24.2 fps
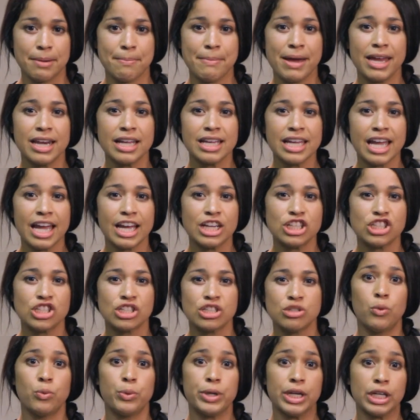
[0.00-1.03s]

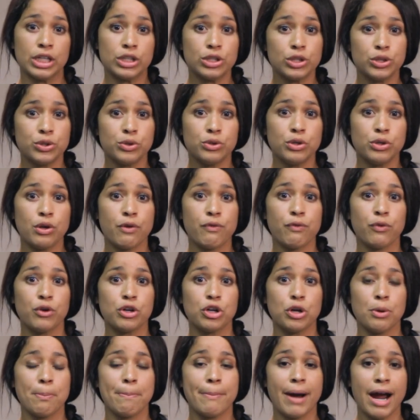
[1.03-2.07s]
Medications would include, for
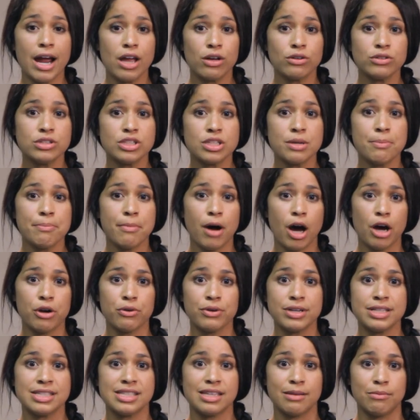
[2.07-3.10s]
your mild to
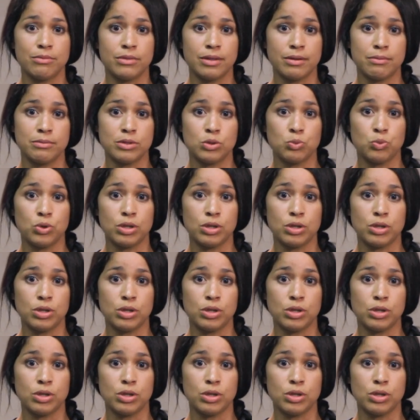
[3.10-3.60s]
moderate symptoms,